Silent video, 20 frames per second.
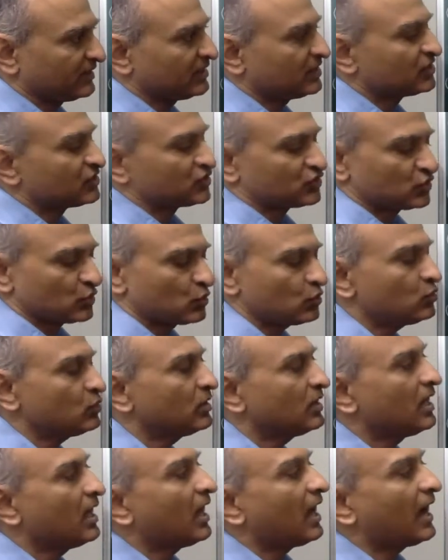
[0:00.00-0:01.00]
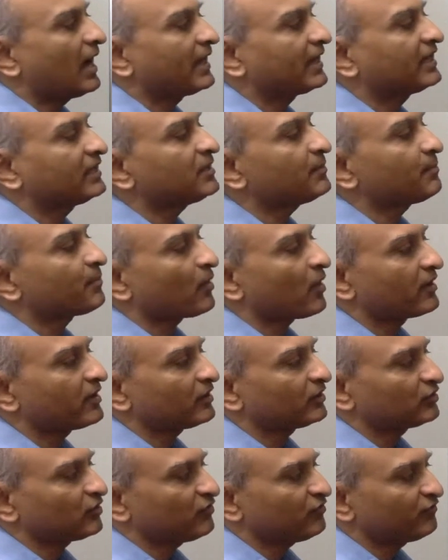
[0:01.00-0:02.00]
So, I get a
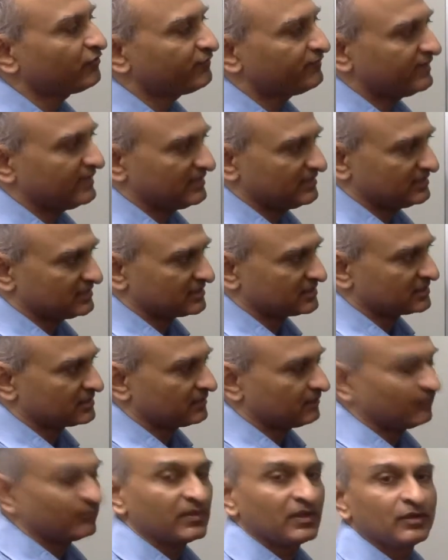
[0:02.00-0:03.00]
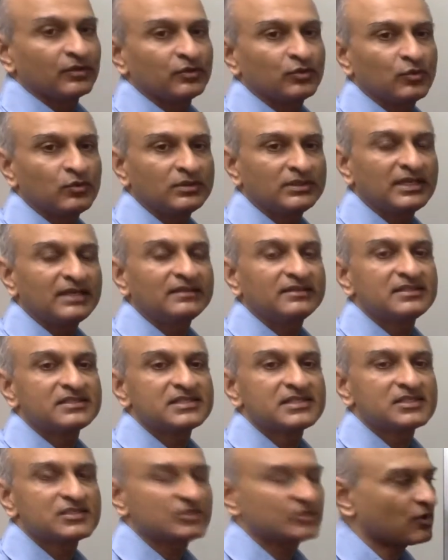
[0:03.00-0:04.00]
product of fields. Note that this
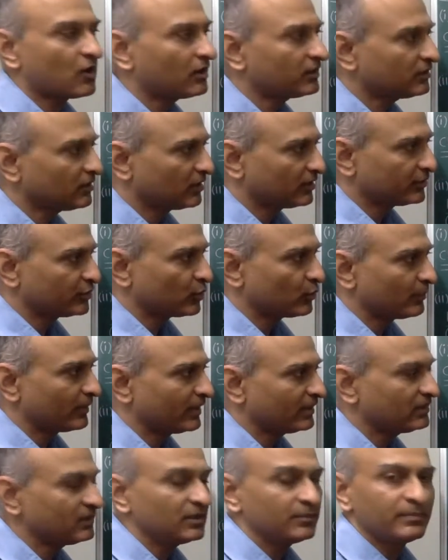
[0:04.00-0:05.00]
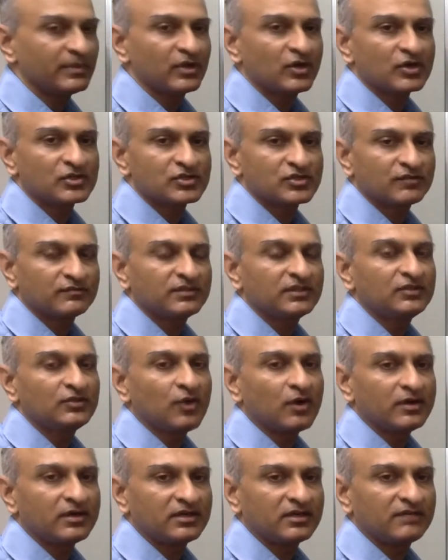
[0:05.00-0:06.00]
is not a domain because of the
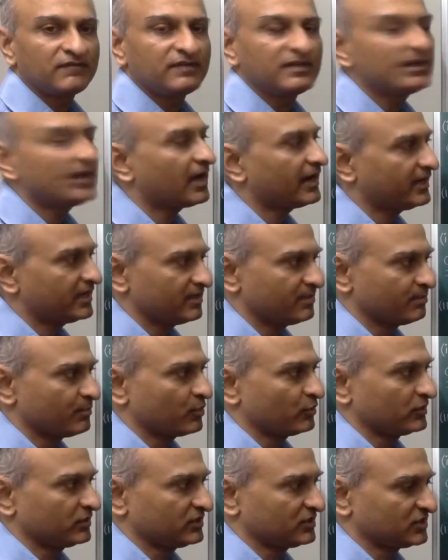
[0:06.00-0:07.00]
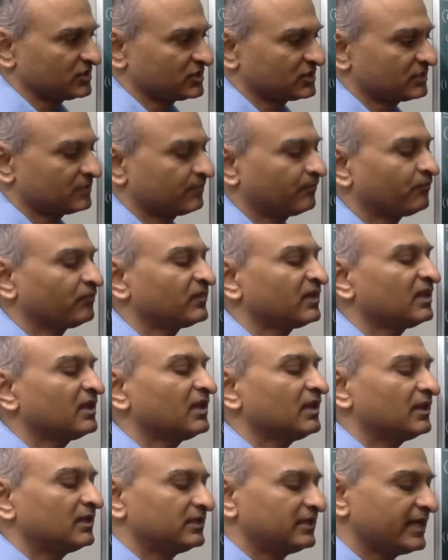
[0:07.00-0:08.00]
non-trivial idempotents.
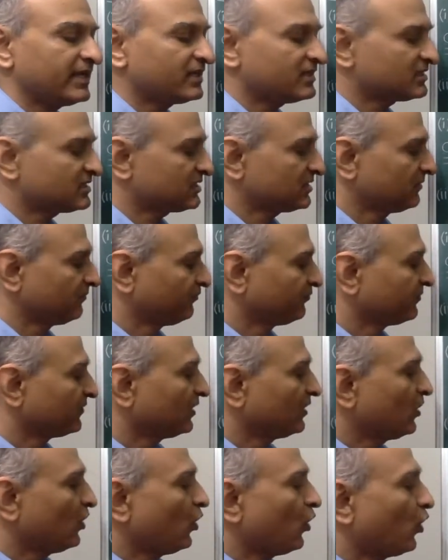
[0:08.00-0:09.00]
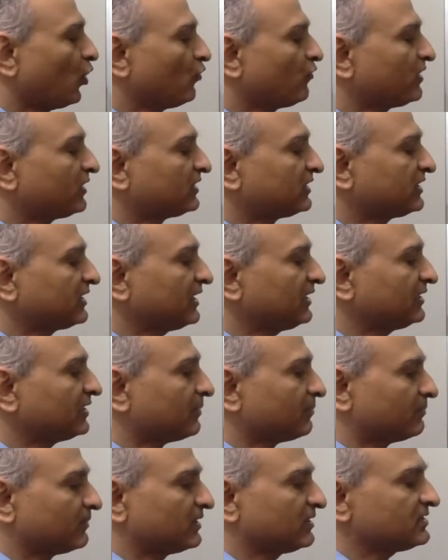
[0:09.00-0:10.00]
Next, over real
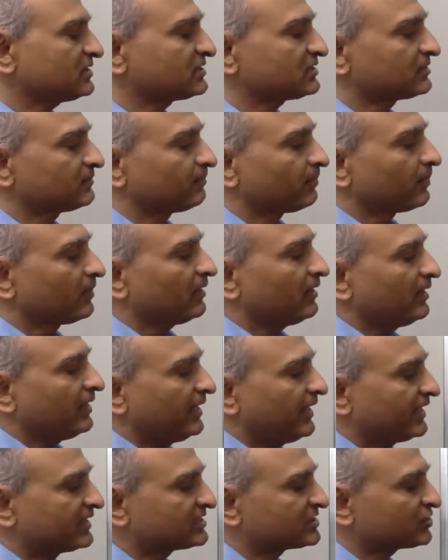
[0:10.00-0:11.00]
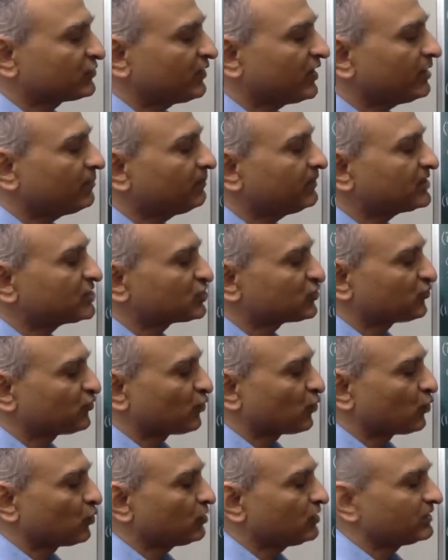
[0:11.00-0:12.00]
numbers, x square plus
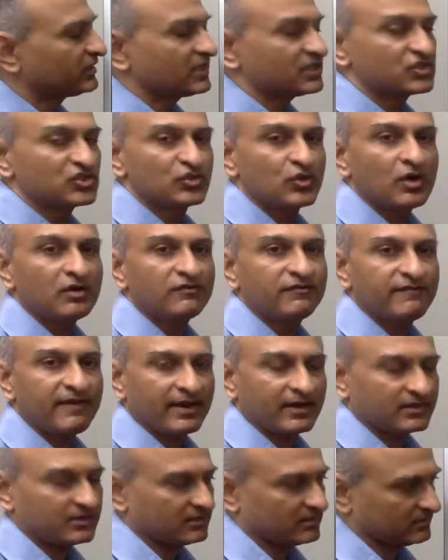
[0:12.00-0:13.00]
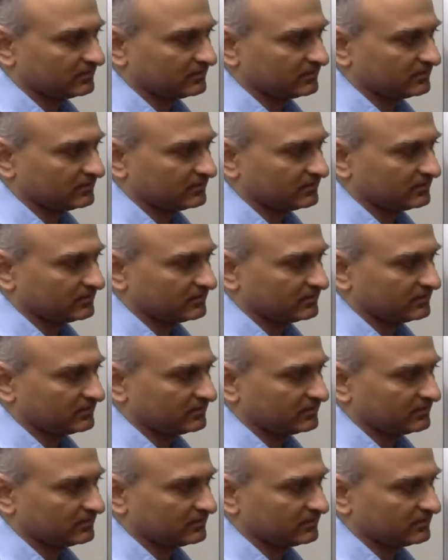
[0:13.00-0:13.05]
4 does not factor.